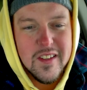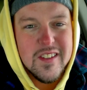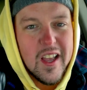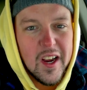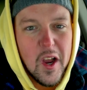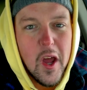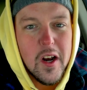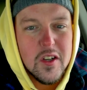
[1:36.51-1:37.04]
I
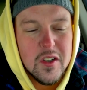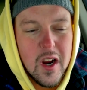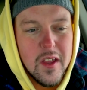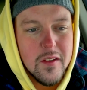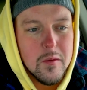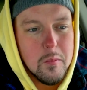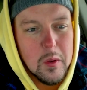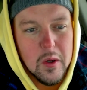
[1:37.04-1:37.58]
gotta try this
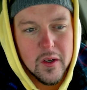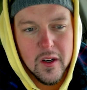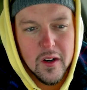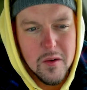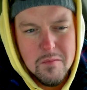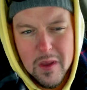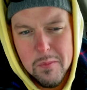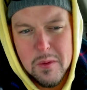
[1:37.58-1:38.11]
burger.
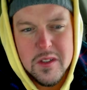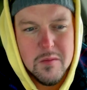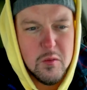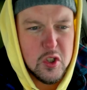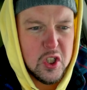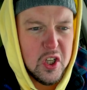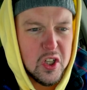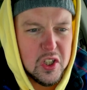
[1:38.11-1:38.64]
Maybe some
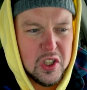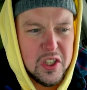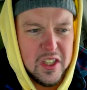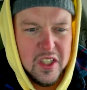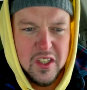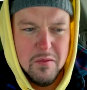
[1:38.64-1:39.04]
chili,